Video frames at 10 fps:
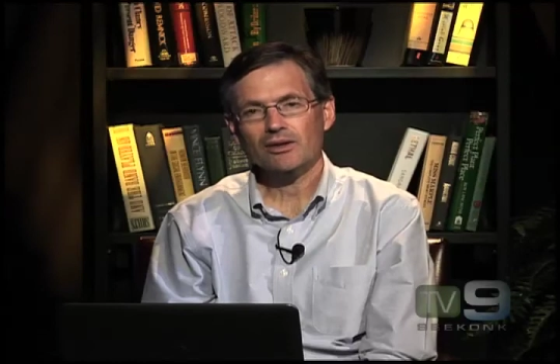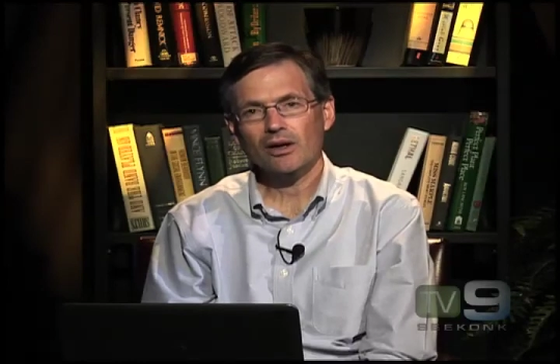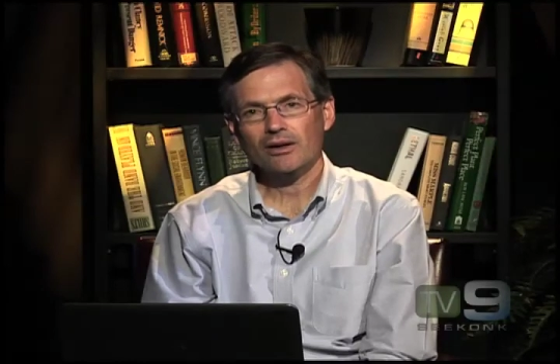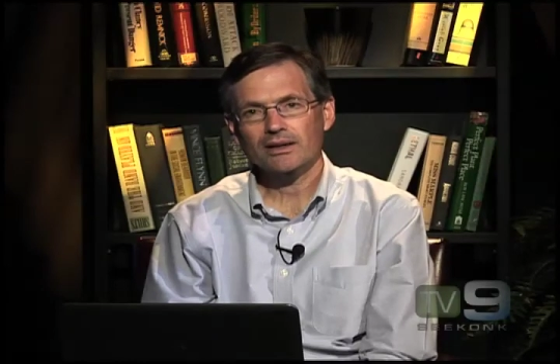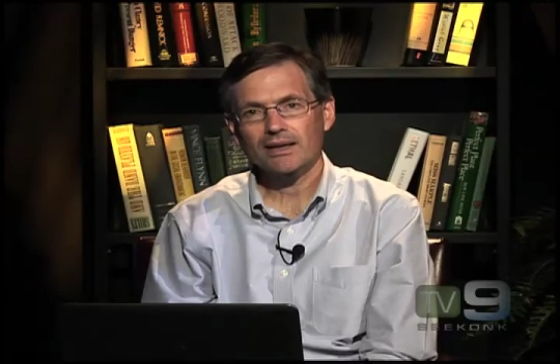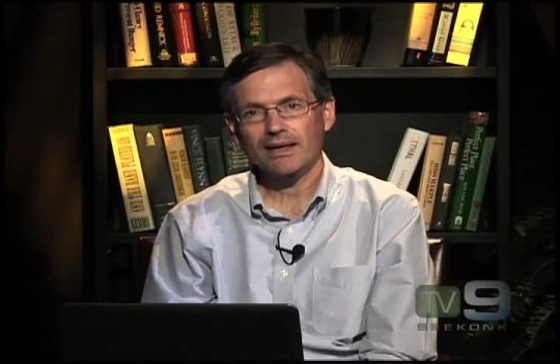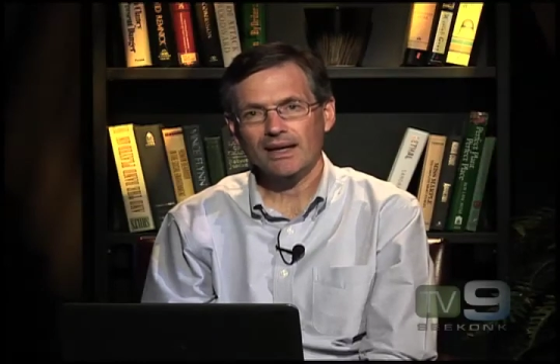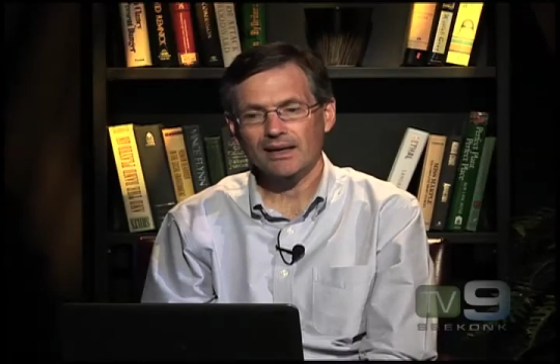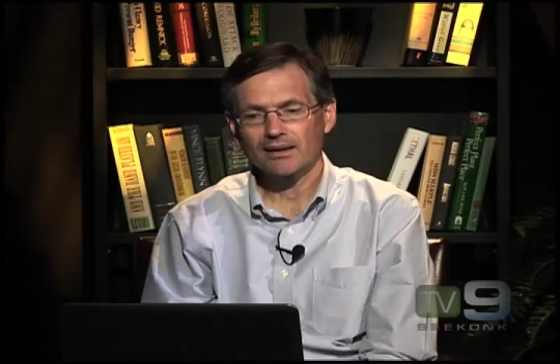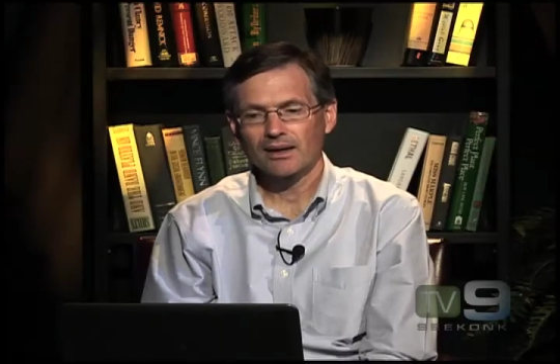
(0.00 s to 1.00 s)
hard as he
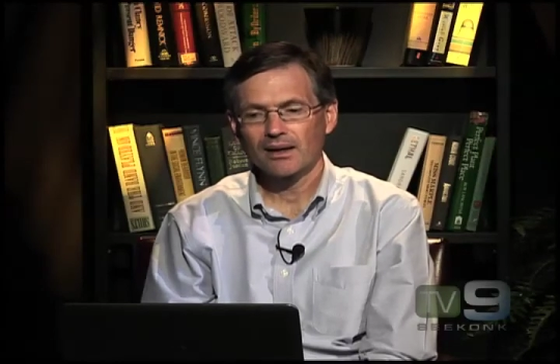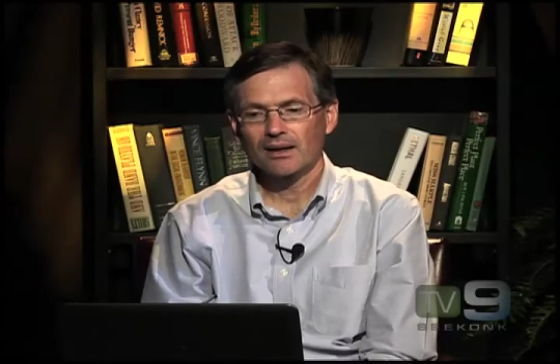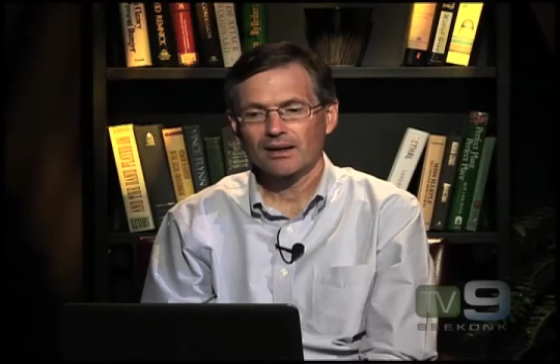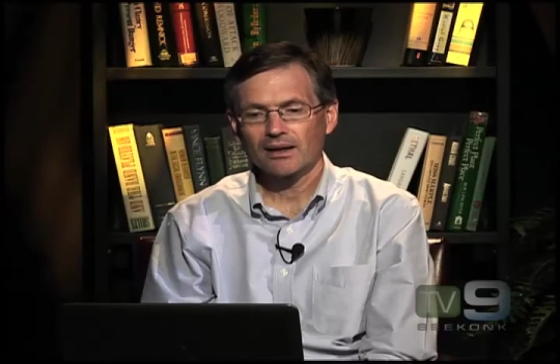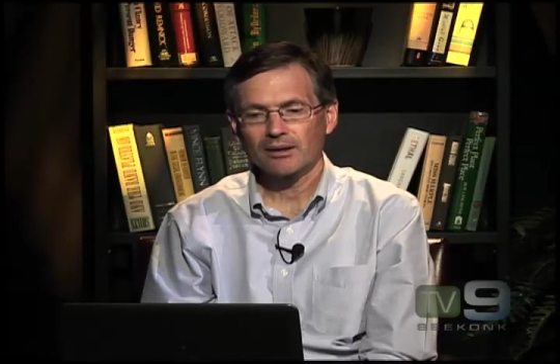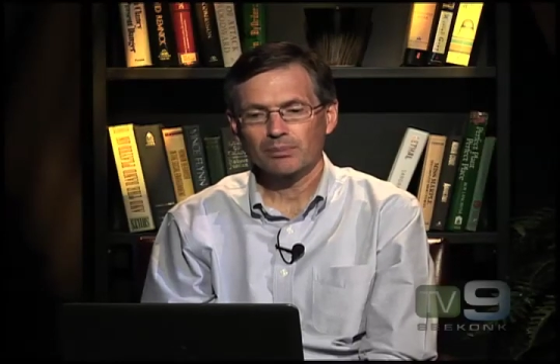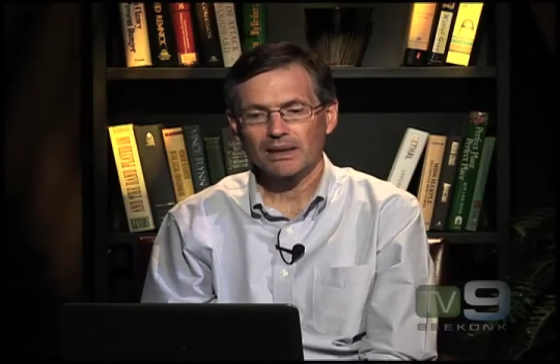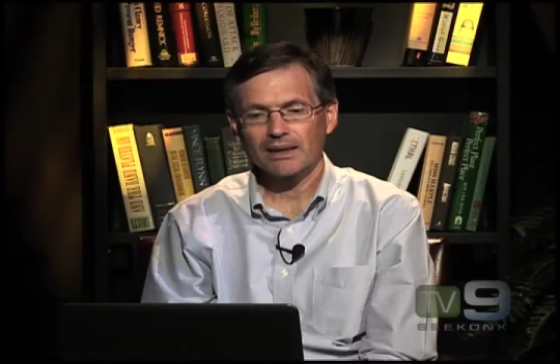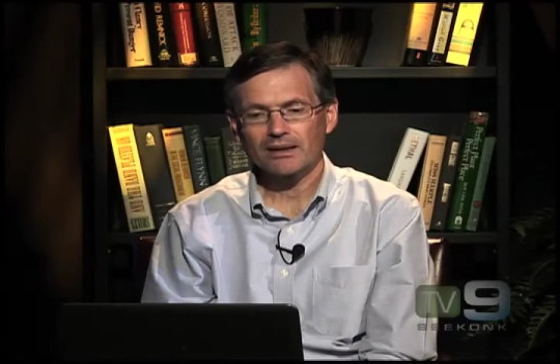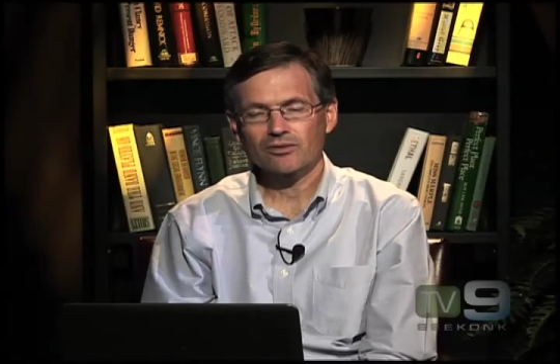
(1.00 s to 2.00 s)
can. He
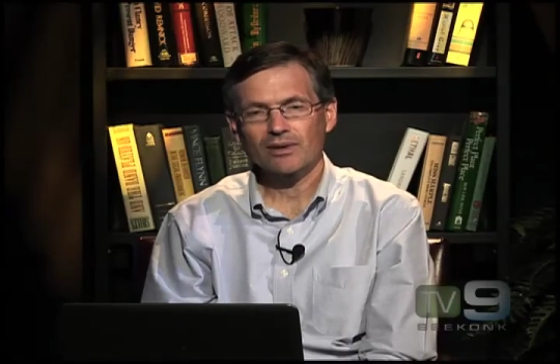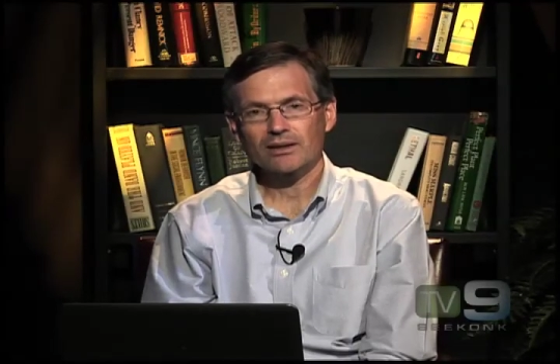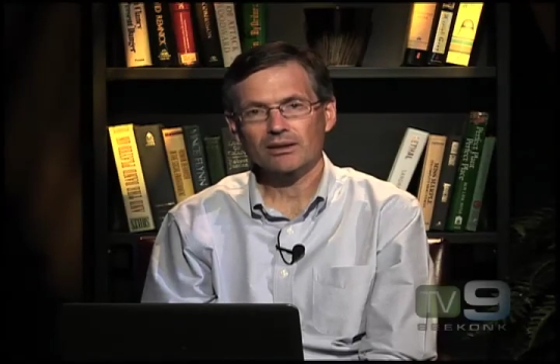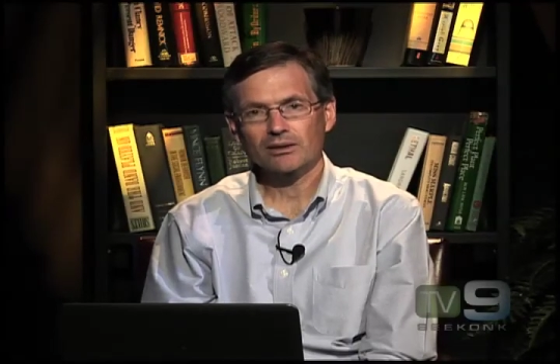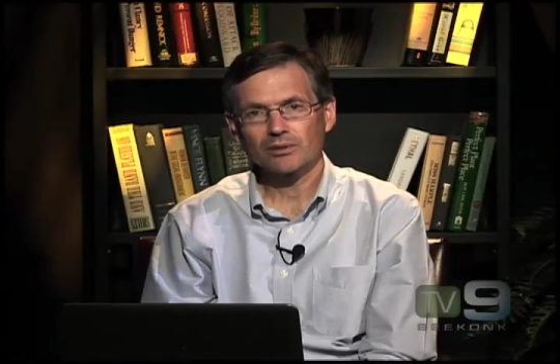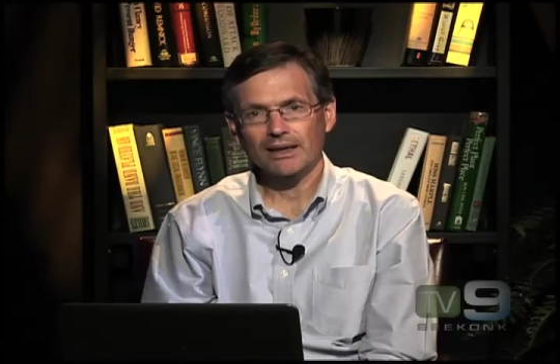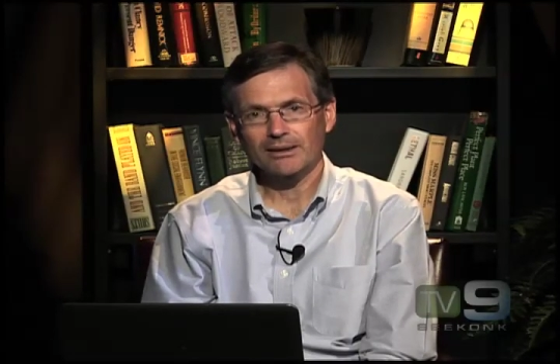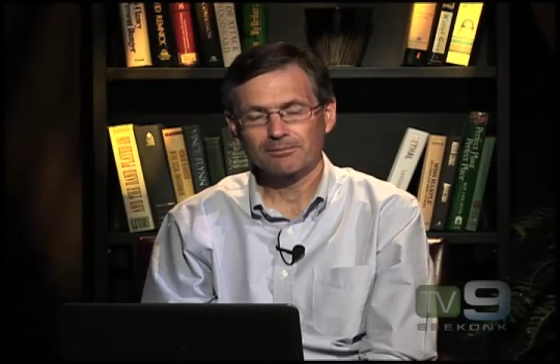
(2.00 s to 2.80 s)
plays resolutely.